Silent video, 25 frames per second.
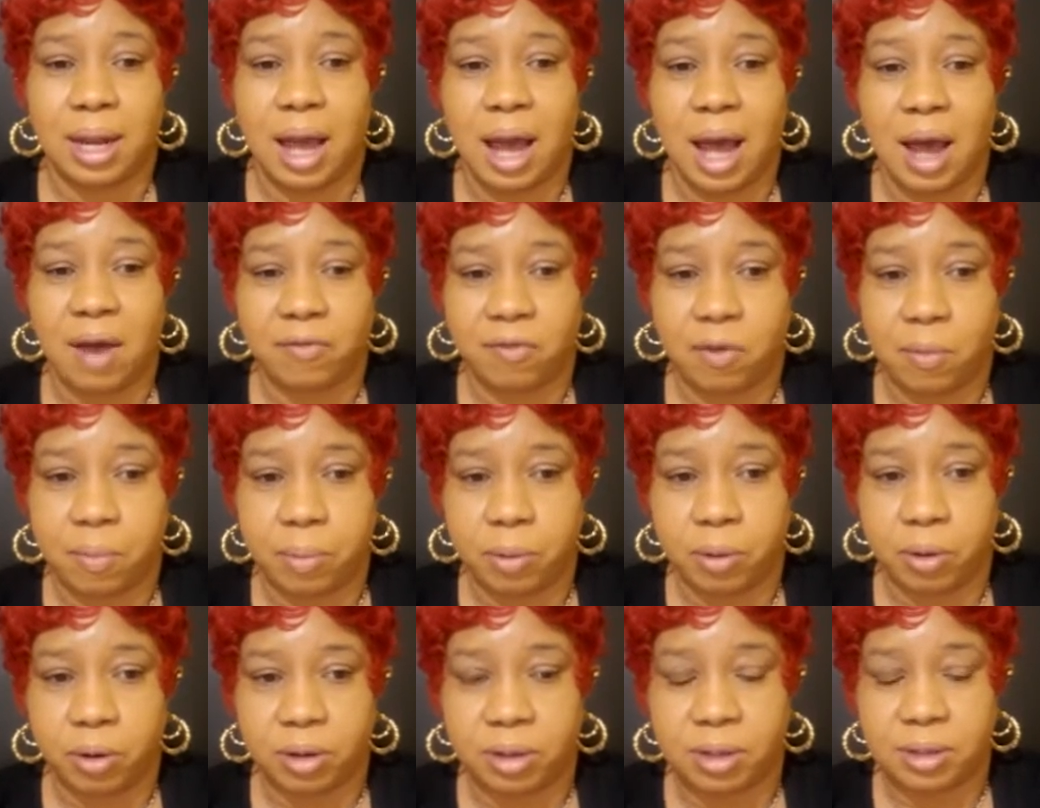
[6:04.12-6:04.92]
half a
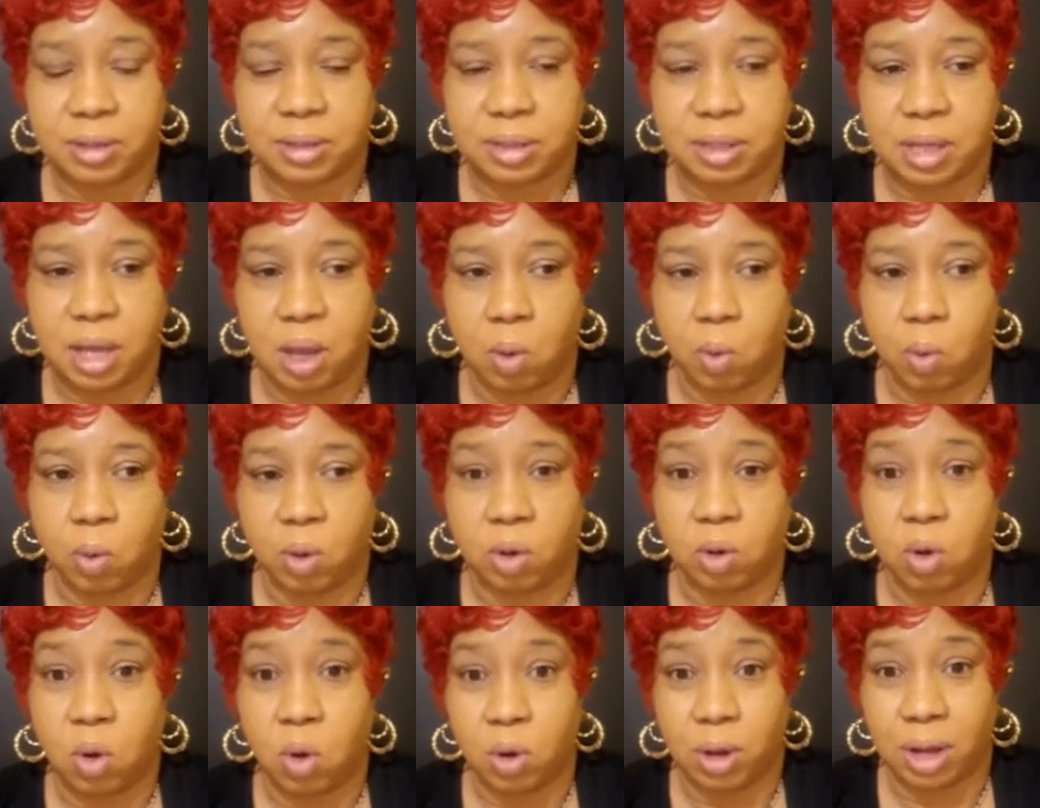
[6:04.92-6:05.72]
Percocet
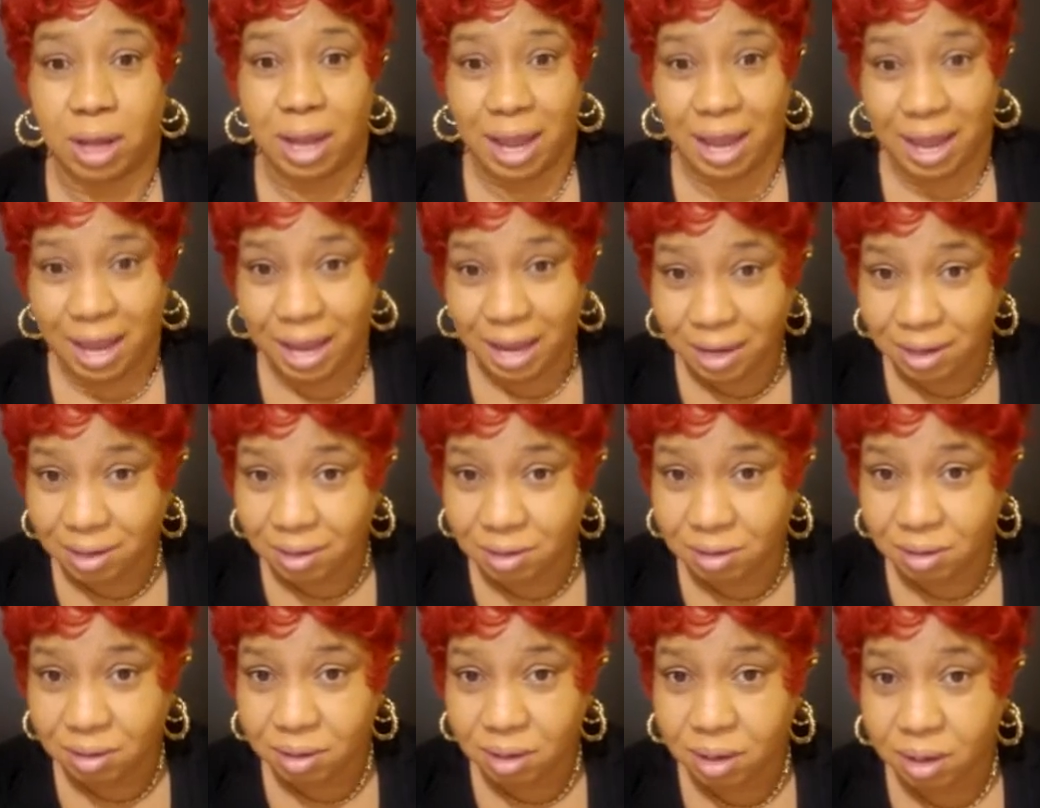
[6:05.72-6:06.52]
with cocaine
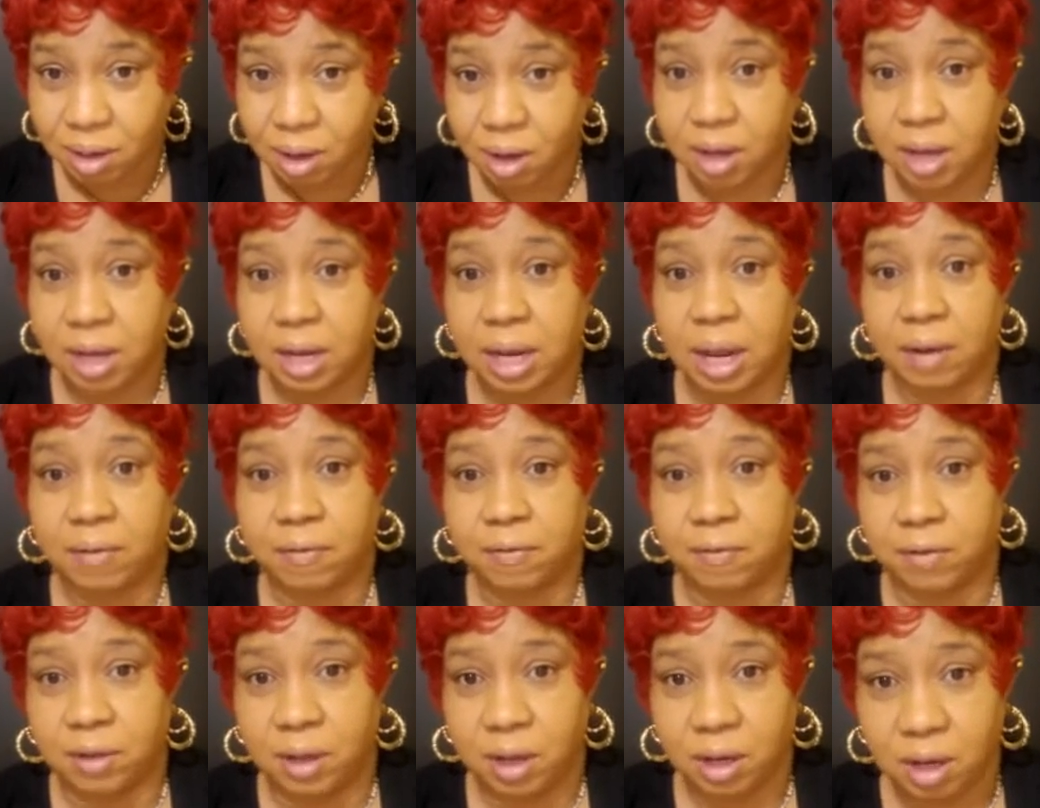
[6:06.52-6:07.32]
because you're not
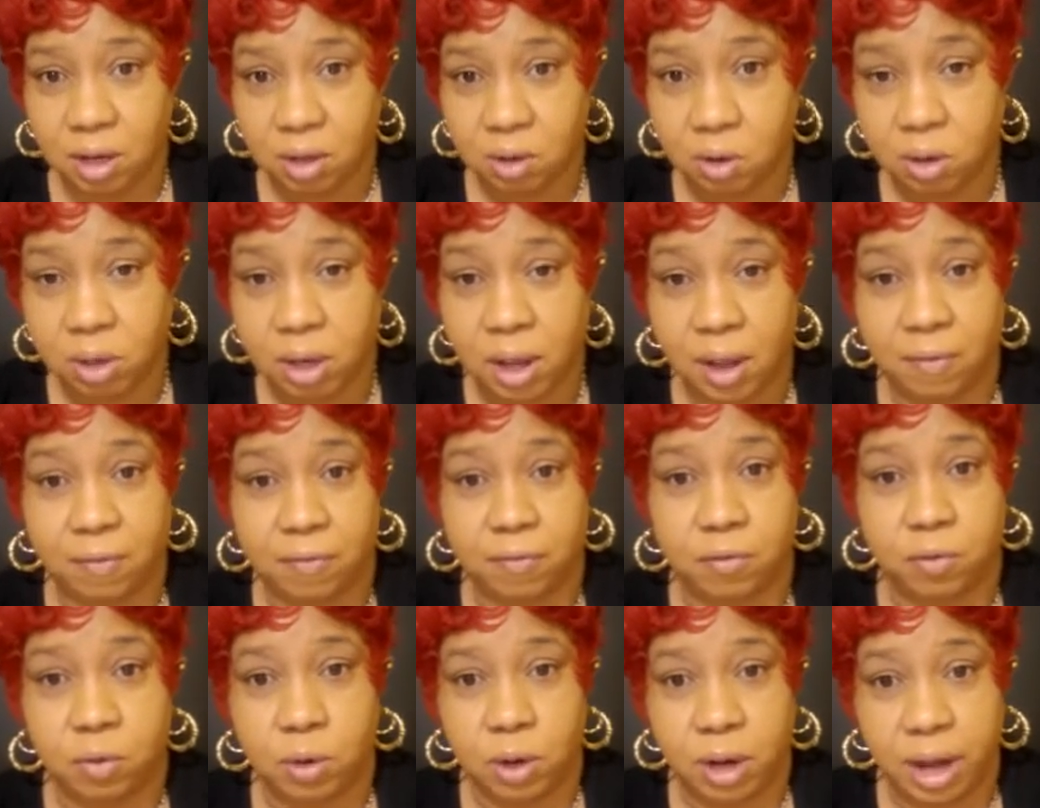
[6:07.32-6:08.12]
feeling good, you have
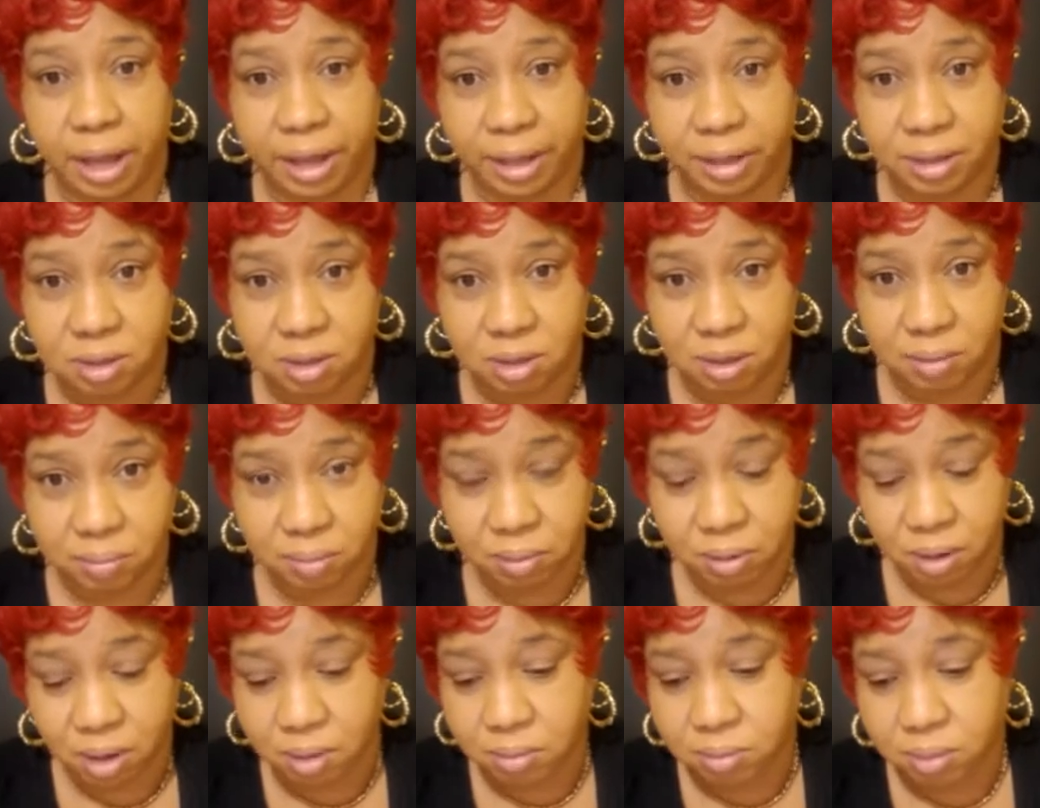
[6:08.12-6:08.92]
flu-like
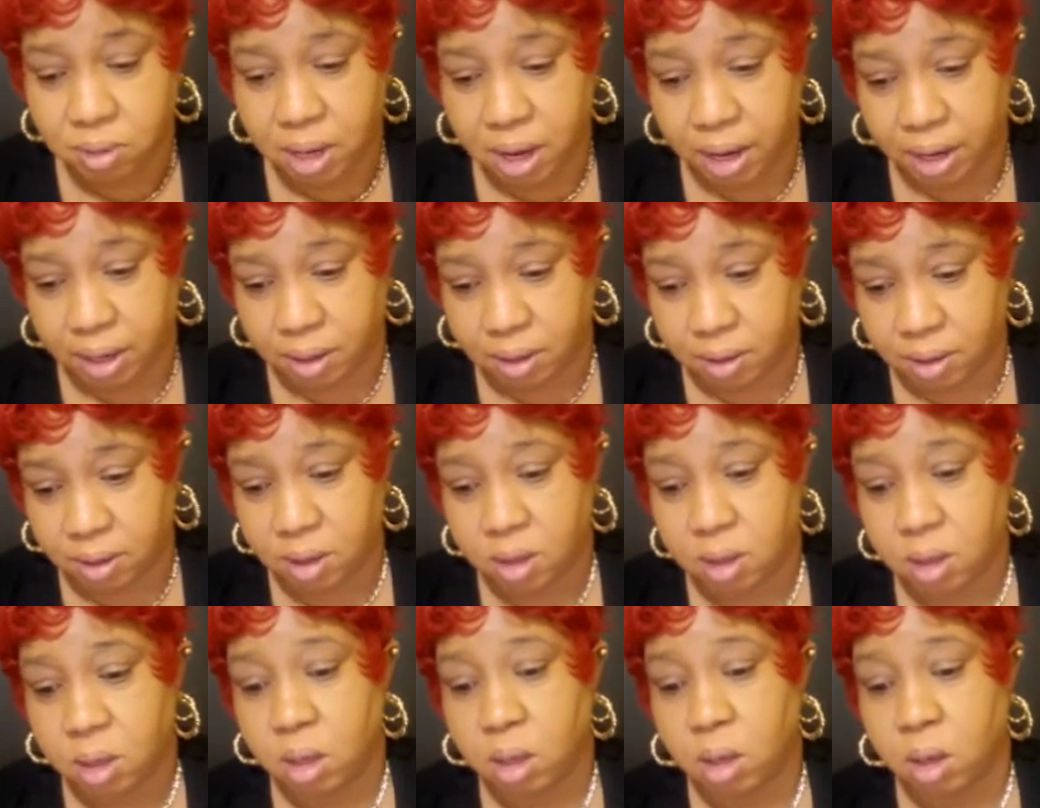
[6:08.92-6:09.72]
symptoms, like,
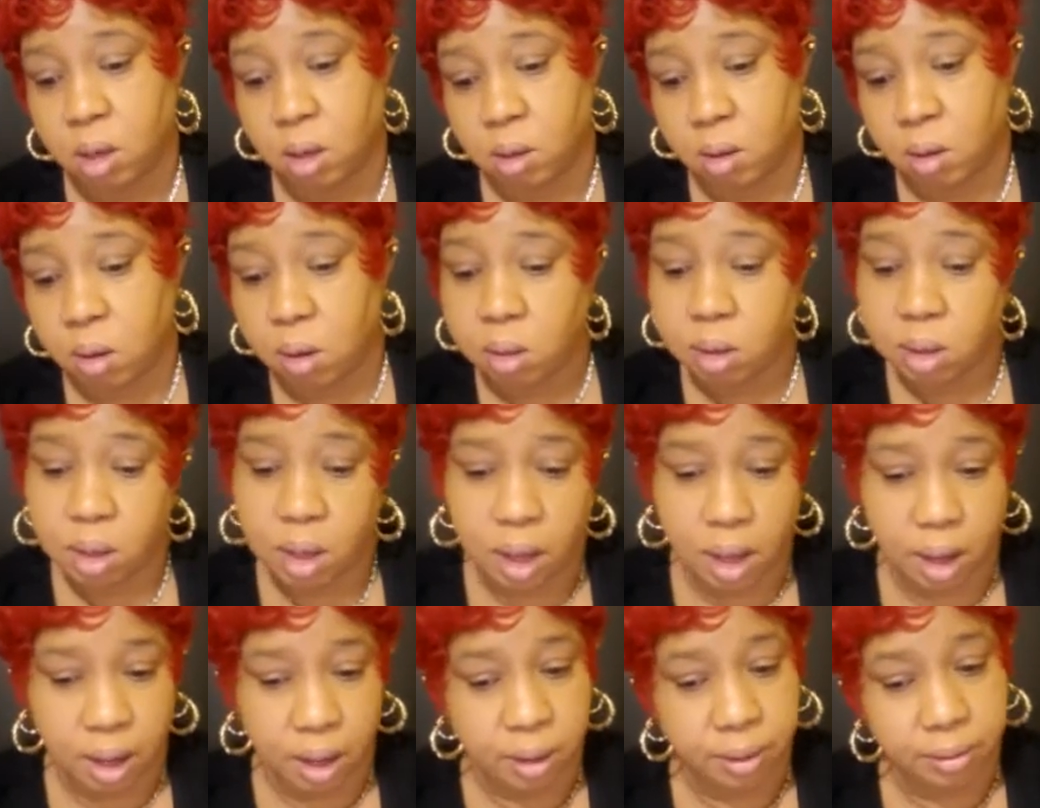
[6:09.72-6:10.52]

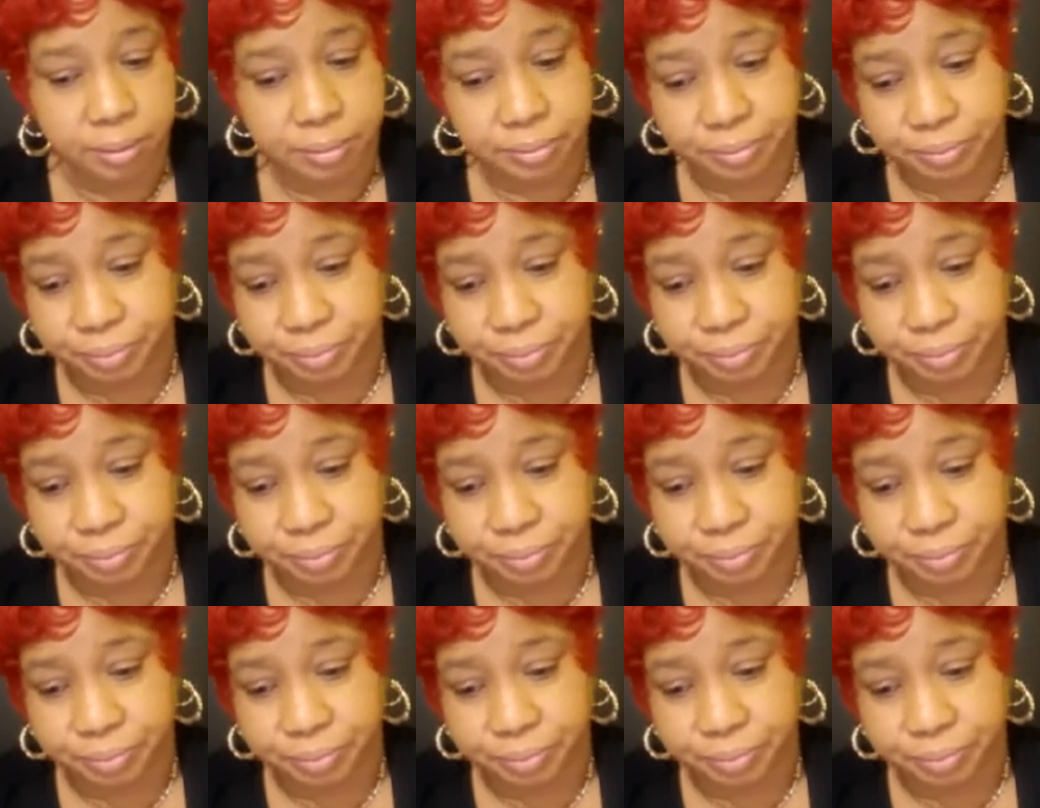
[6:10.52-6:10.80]
okay.